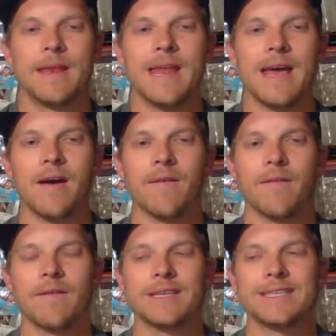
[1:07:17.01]
Now,
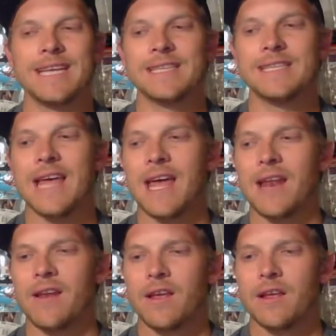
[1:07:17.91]
since
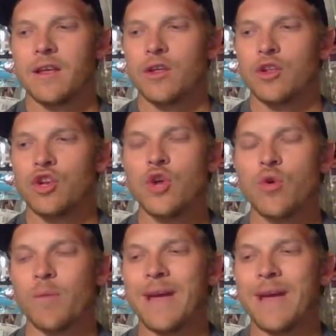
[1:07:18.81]
then, newer